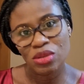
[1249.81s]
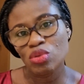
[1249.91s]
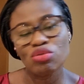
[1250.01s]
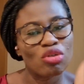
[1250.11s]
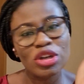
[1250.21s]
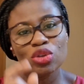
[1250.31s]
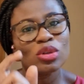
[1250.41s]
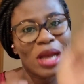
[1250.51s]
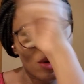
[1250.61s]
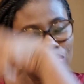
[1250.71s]
to run into
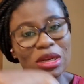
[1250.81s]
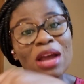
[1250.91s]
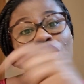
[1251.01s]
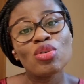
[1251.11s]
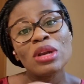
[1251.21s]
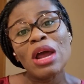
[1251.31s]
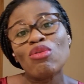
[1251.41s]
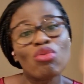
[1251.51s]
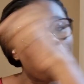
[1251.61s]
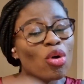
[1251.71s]
that
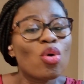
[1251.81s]
wrong